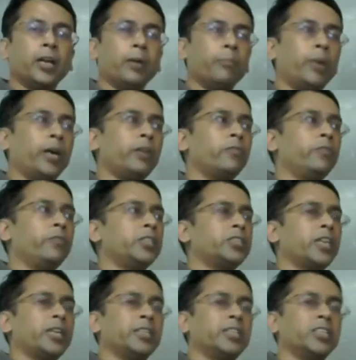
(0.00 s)
but we
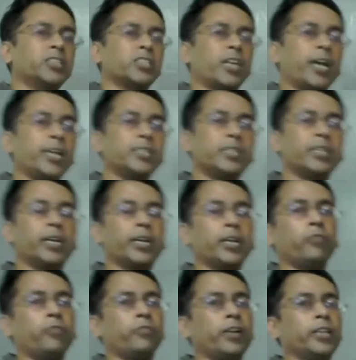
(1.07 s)
shall initialize an array
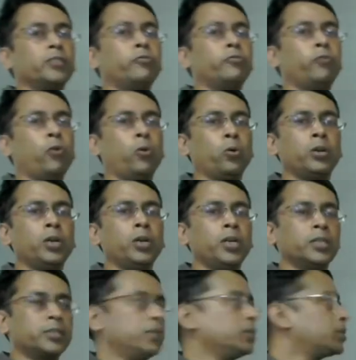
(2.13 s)
of length 4
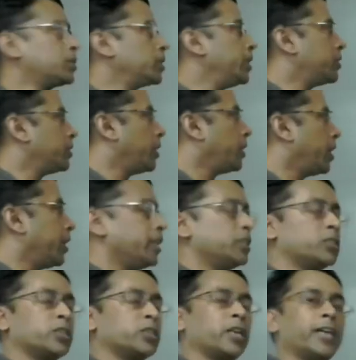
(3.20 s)
since array
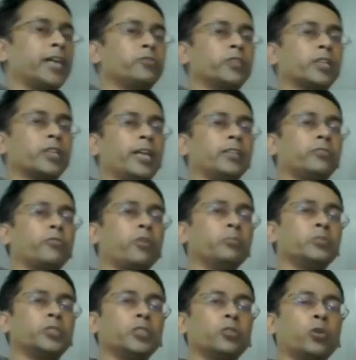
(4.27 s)
is initialized with length
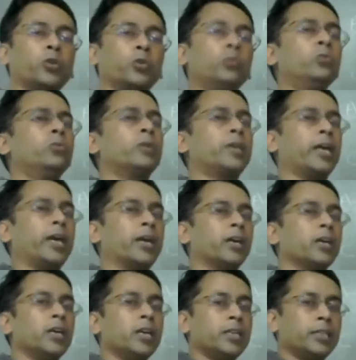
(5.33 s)
from 0 to k.
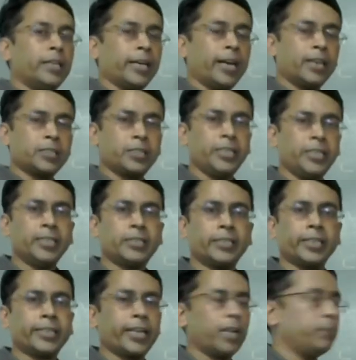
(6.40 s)
There are 3
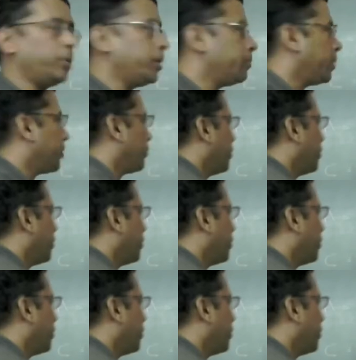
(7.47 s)
distinct elements, but we